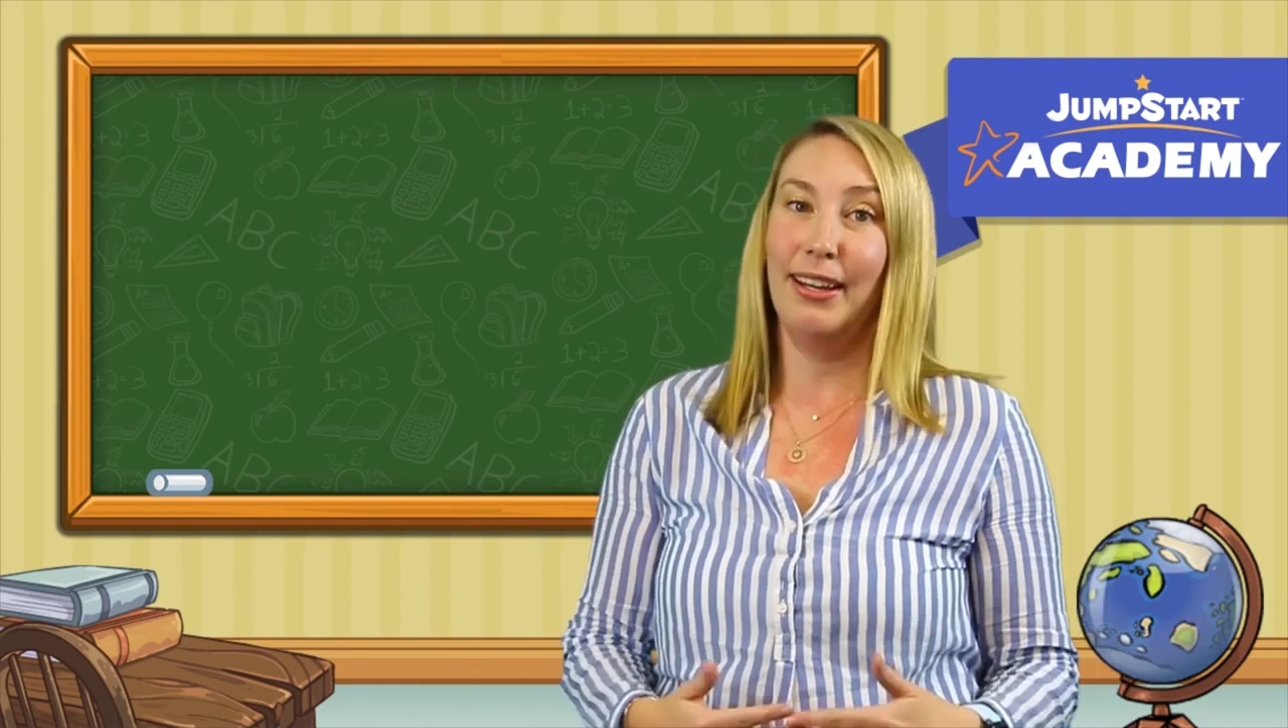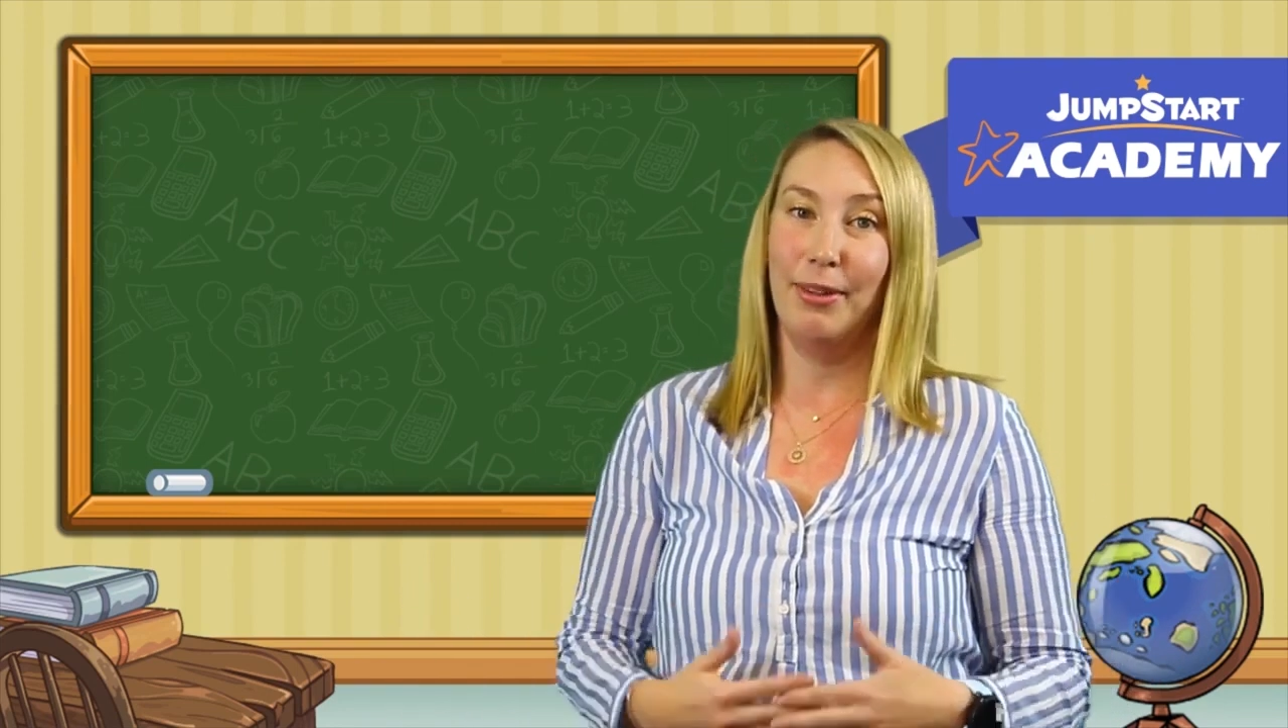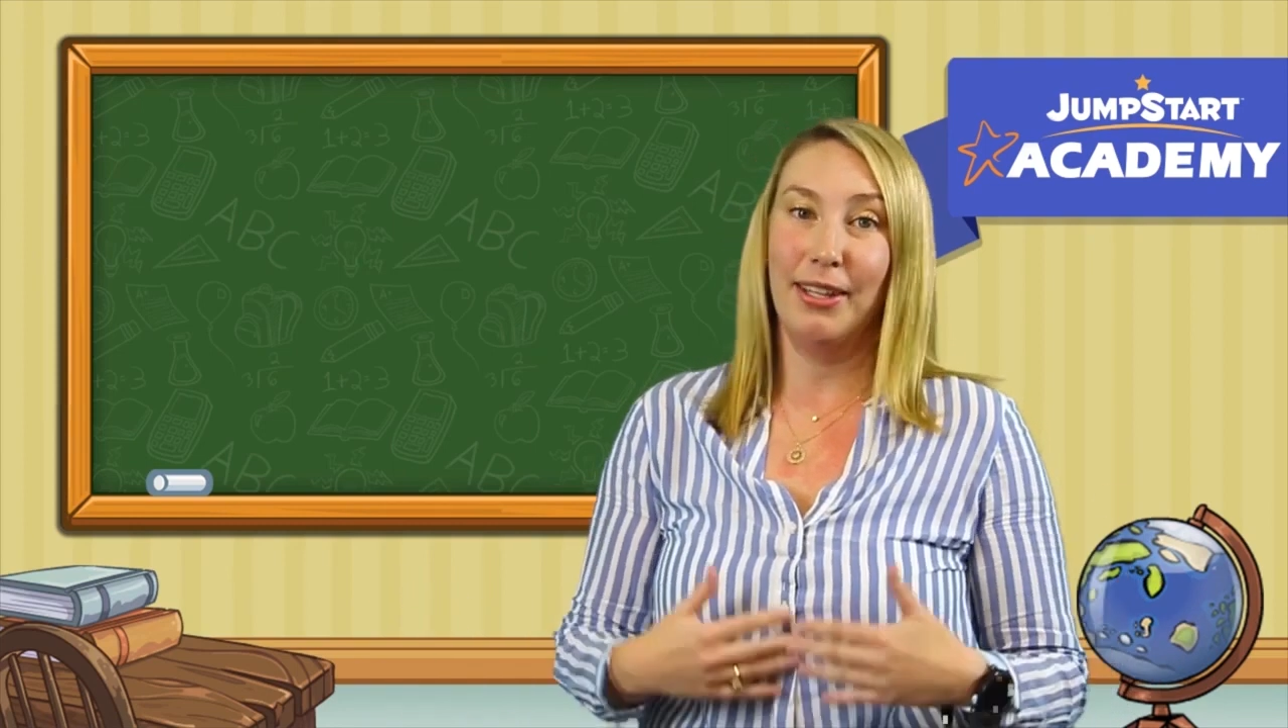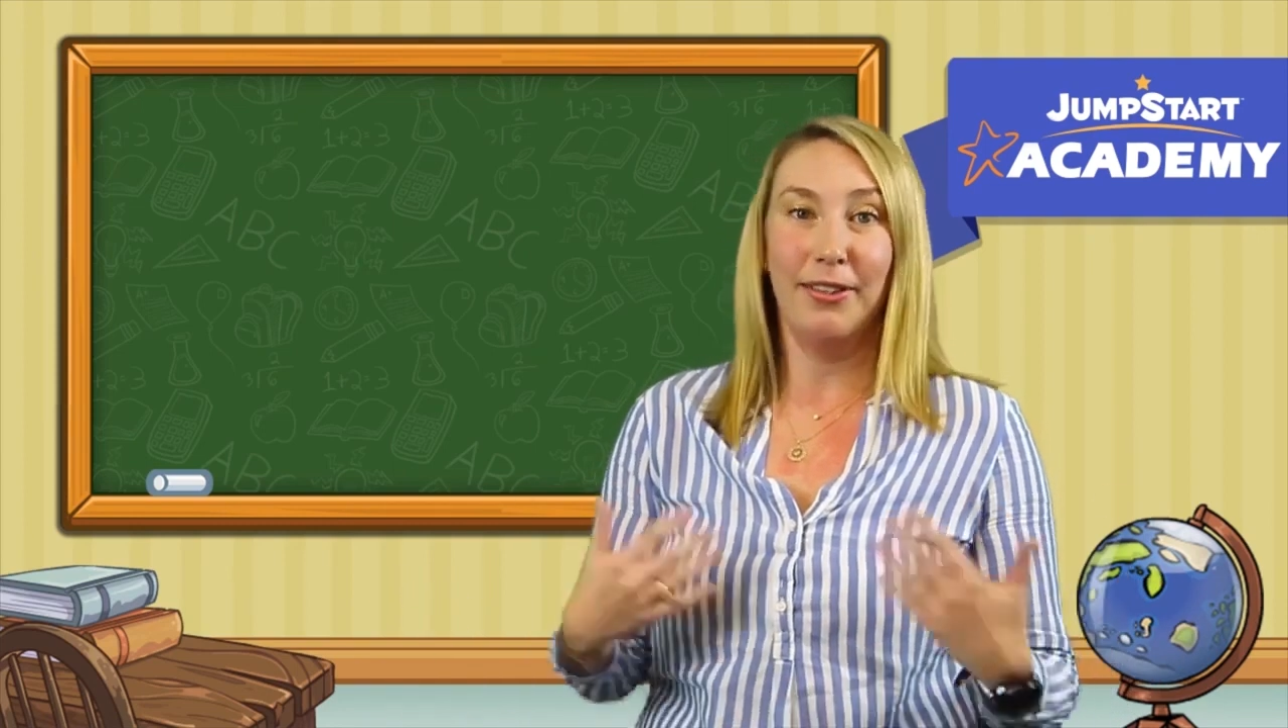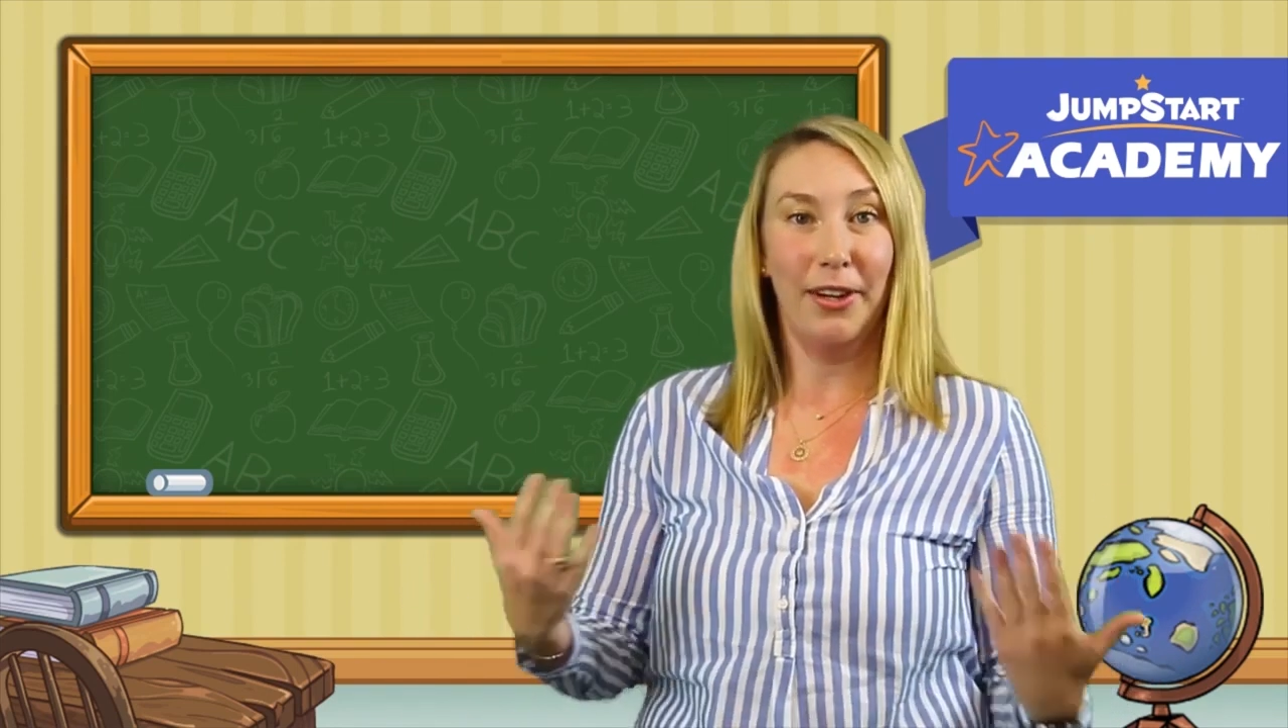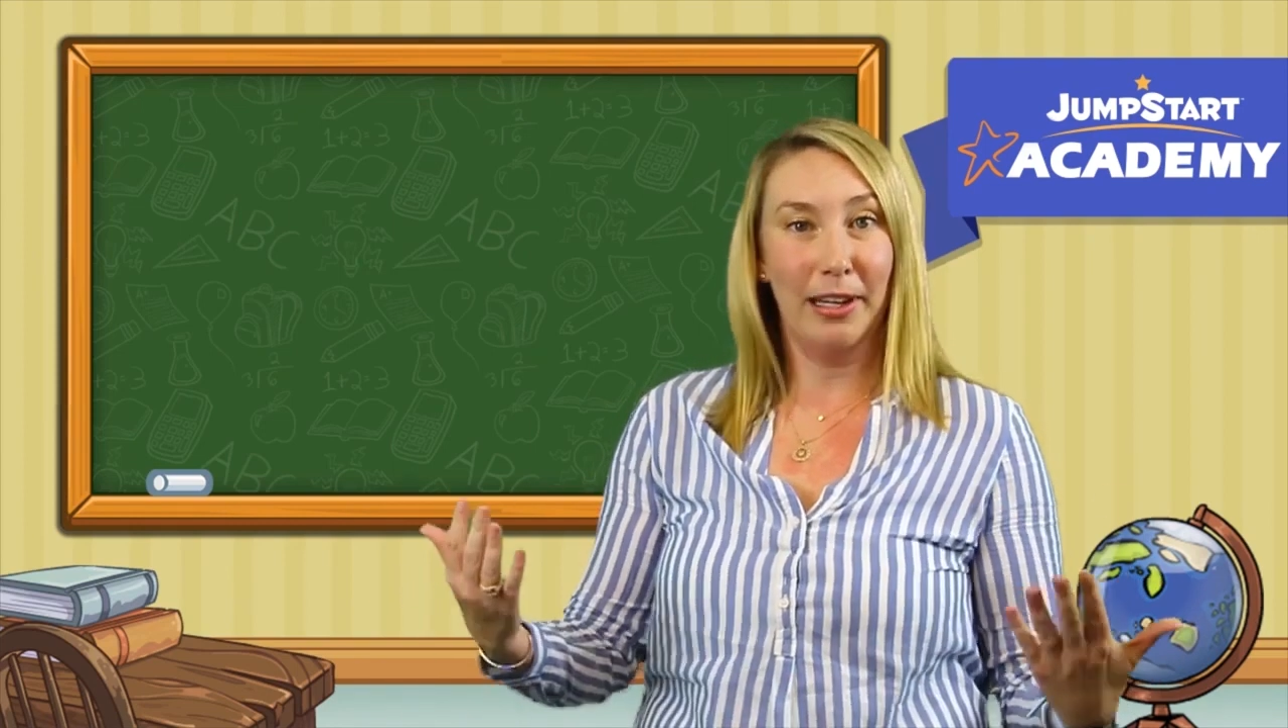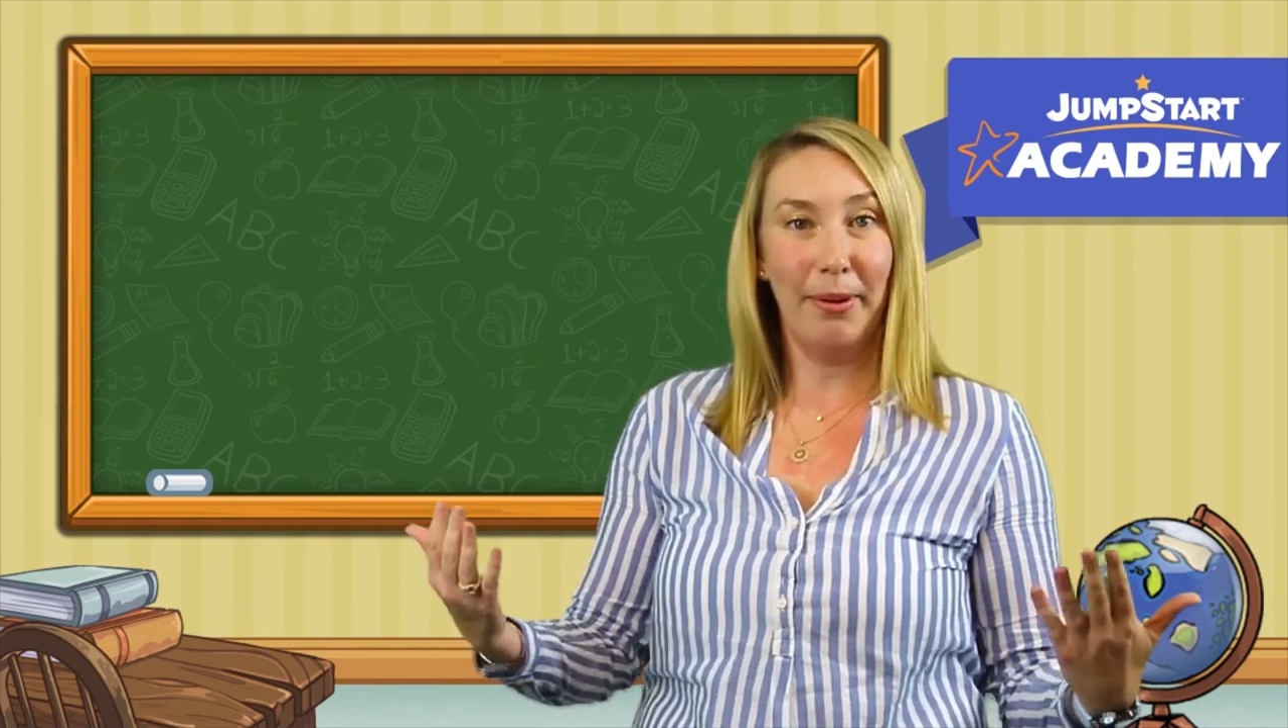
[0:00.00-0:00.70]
and we can talk